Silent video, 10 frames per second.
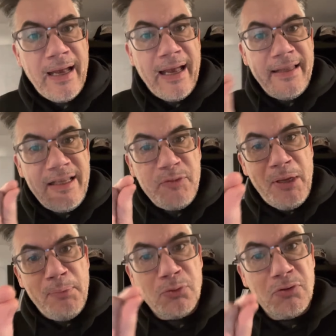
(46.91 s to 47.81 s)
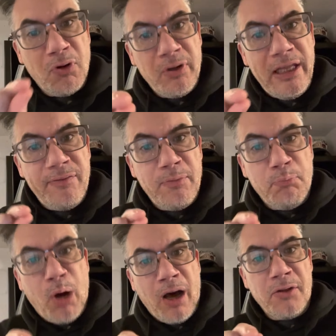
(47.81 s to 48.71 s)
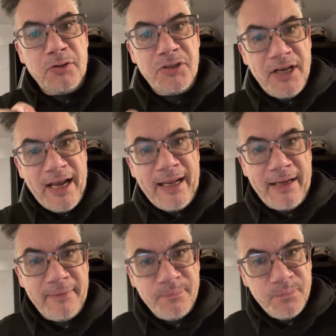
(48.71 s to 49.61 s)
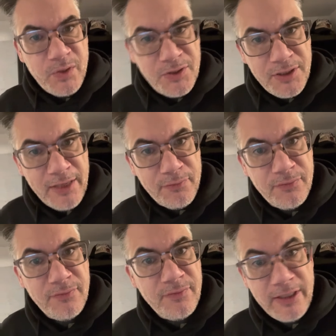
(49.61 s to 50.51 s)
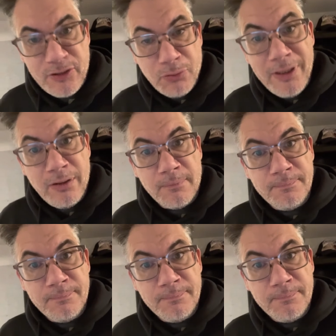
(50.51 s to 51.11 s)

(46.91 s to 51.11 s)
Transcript: And these people don't even bother checking to see if it's real.